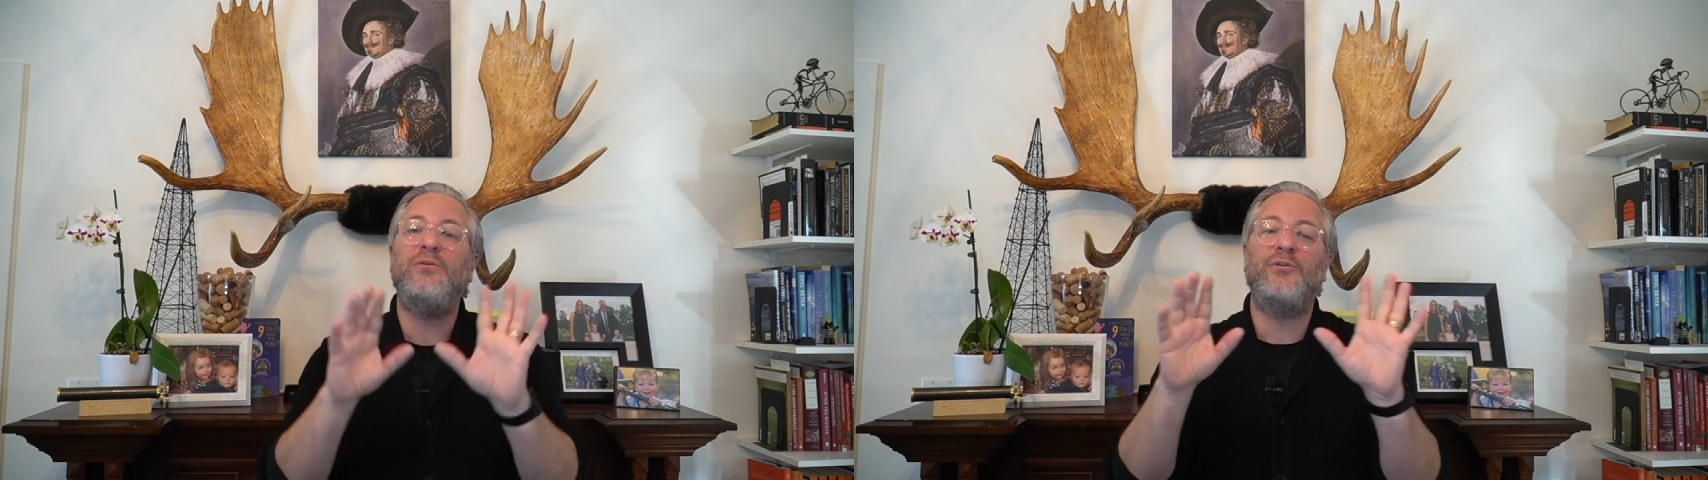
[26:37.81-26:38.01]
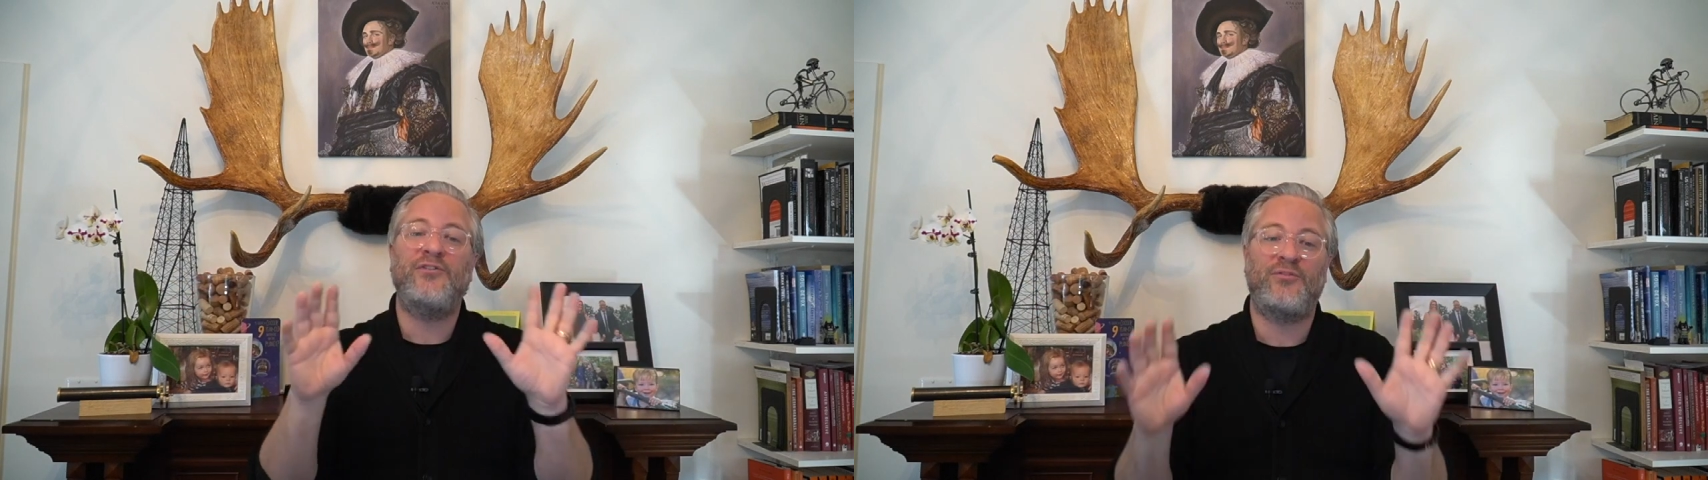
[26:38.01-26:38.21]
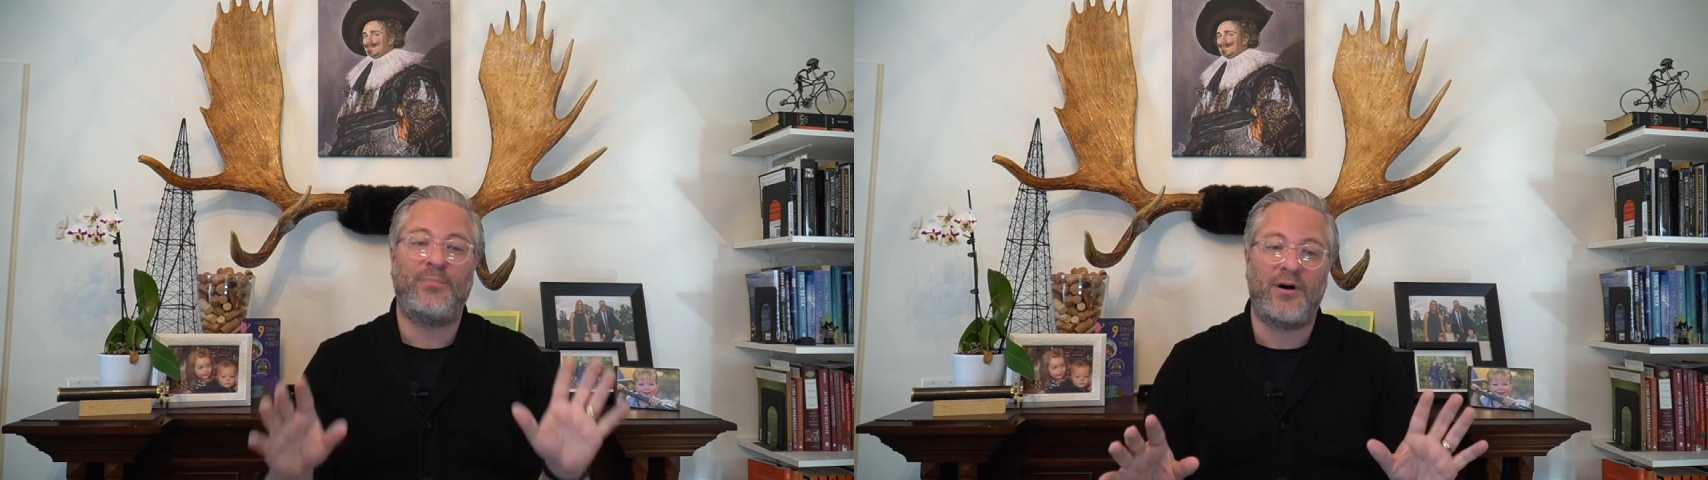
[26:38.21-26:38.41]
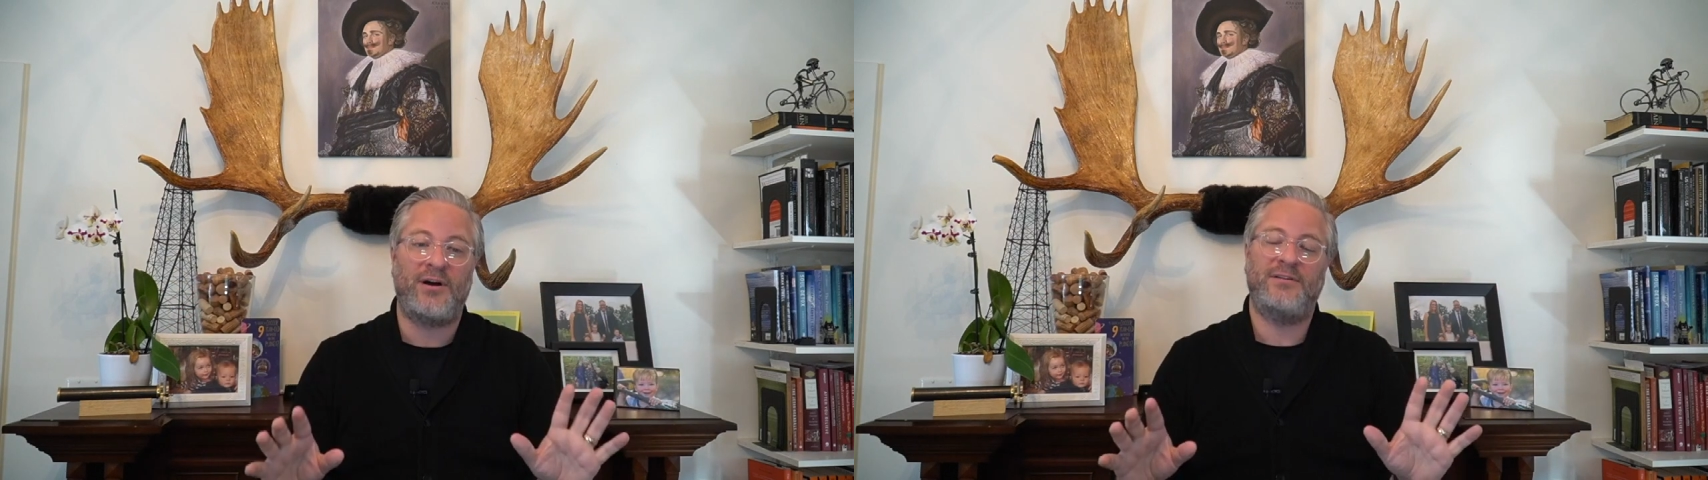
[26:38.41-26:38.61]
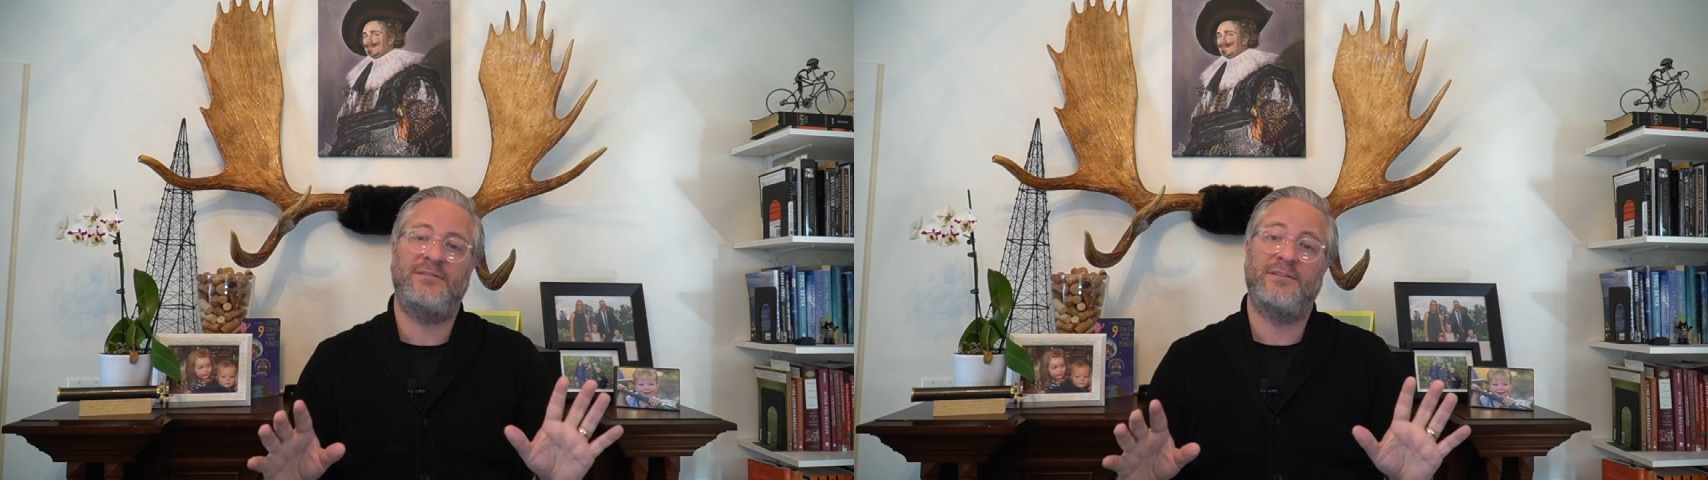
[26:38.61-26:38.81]

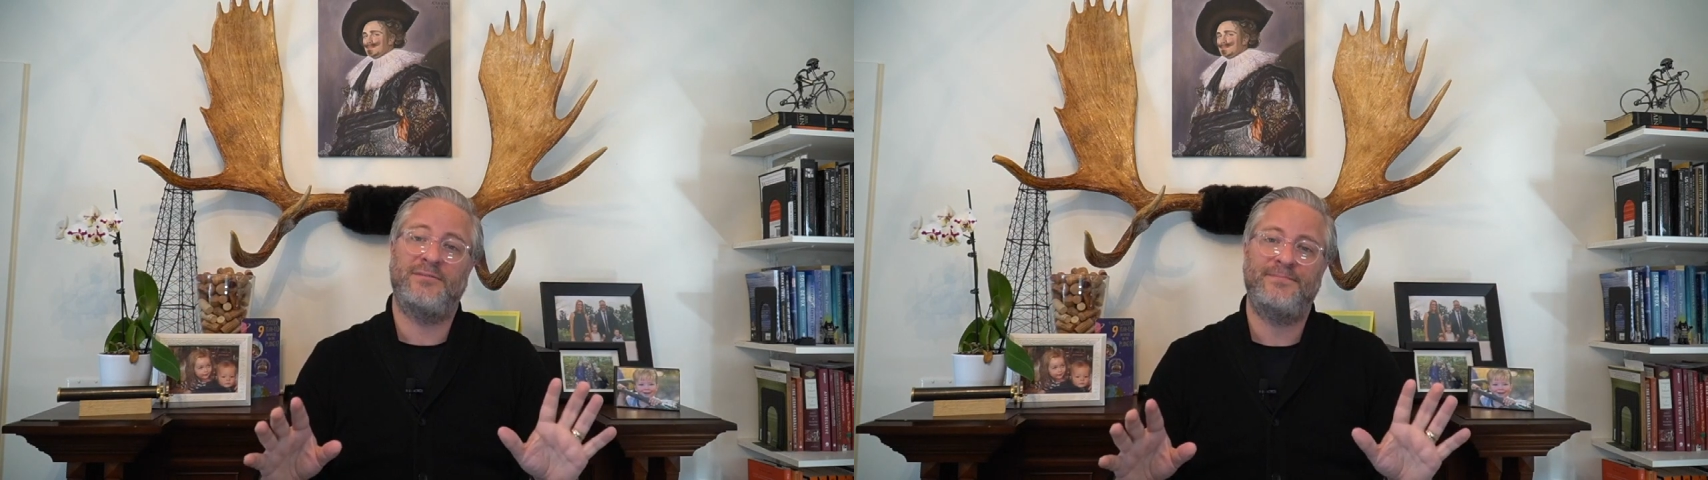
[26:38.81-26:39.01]
respond?